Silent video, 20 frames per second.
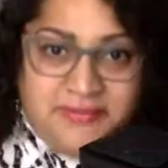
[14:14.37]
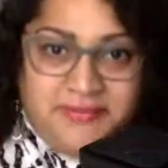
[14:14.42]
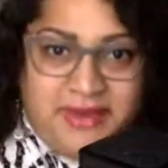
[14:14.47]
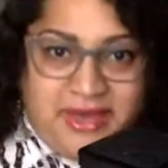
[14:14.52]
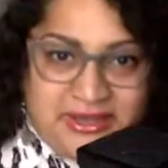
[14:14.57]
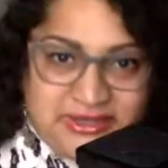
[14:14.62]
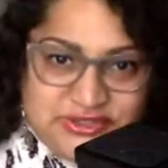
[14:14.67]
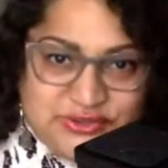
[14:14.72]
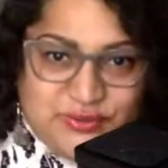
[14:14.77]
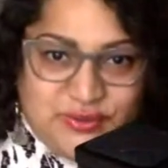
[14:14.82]

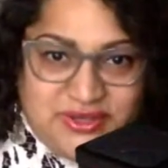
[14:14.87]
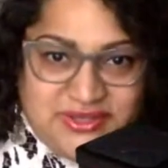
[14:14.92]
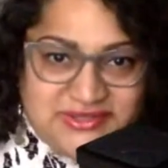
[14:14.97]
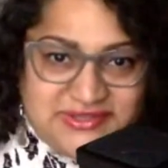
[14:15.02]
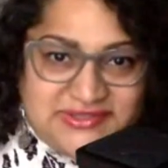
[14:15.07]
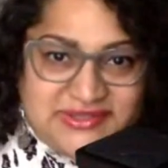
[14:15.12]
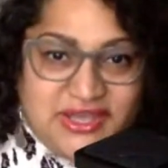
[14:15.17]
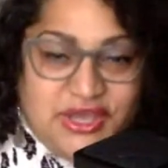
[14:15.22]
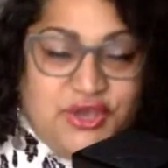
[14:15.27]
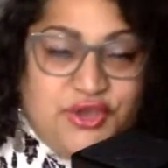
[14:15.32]
back to
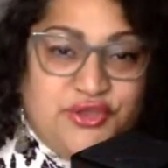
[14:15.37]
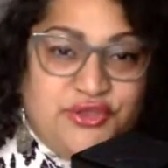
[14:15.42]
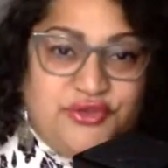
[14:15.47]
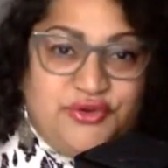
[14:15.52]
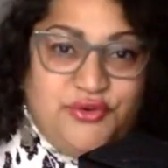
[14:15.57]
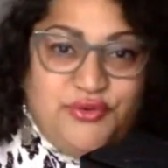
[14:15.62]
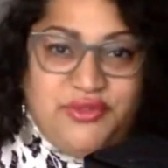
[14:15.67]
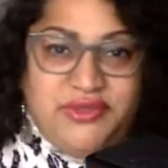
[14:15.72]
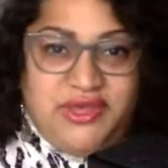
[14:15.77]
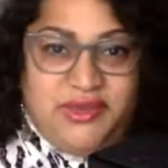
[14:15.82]
us
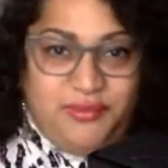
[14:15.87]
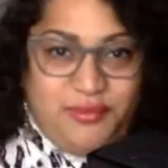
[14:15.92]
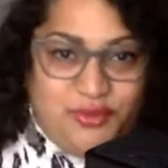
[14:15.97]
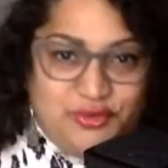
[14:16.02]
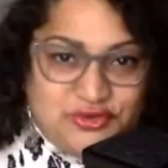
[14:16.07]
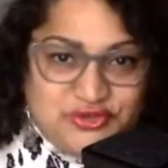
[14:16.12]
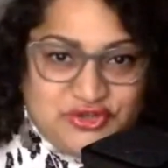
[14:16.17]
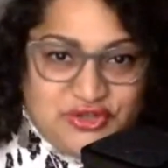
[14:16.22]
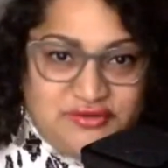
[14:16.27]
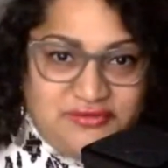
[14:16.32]
through the
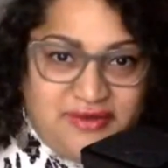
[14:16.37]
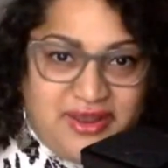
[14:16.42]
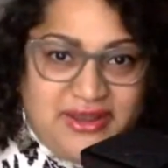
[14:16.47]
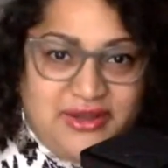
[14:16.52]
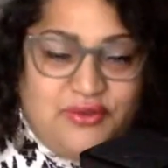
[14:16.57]
emotion, right?